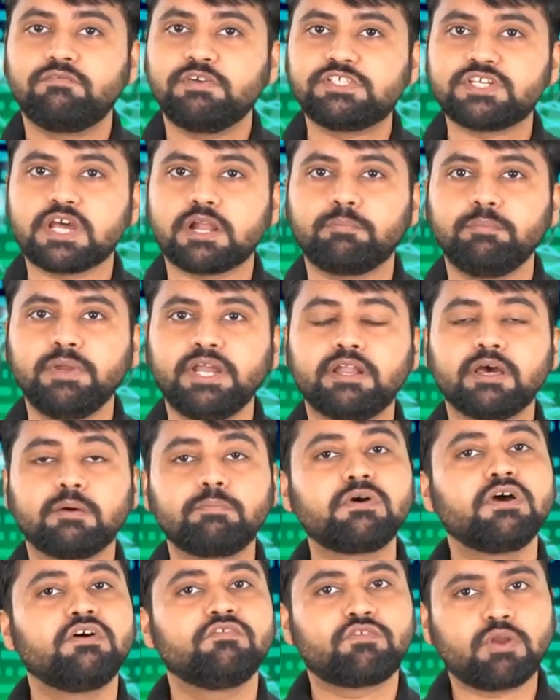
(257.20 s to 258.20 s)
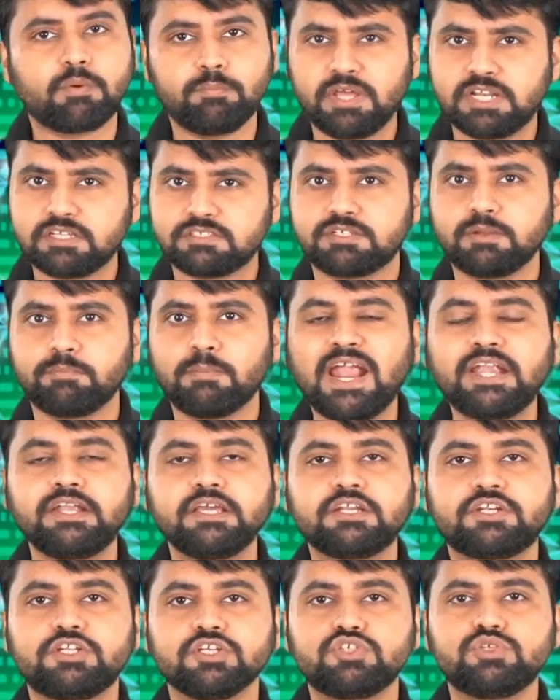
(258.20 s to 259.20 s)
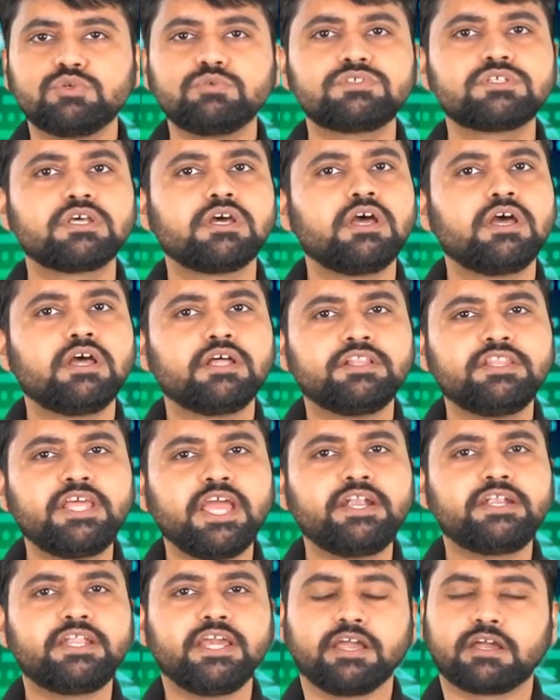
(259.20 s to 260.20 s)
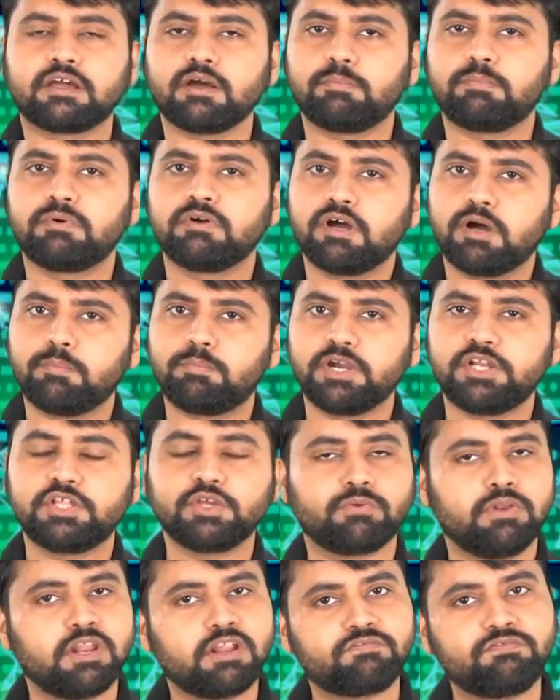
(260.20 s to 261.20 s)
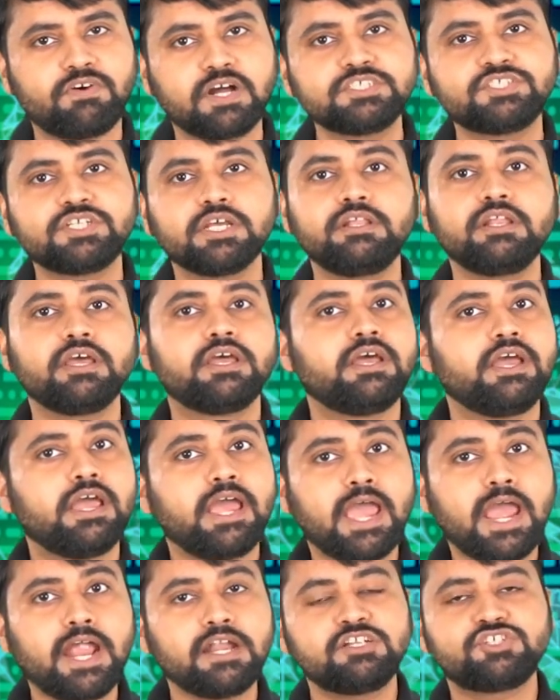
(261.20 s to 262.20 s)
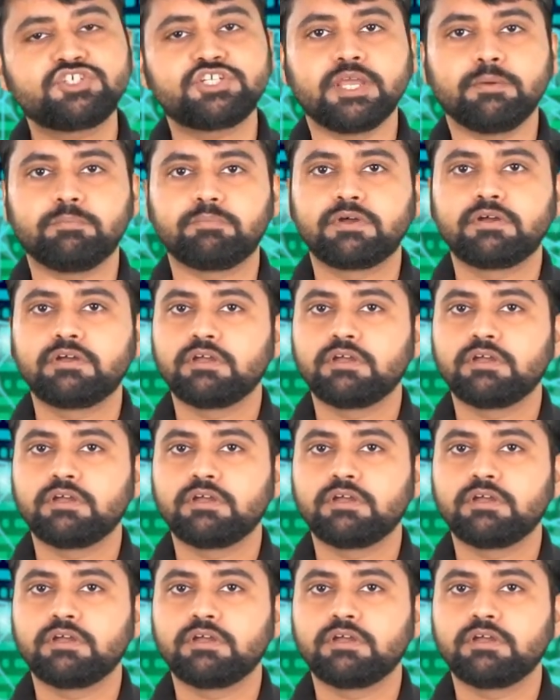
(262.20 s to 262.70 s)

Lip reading: which are made up from meristematic tissues, they take up a particular function and shape.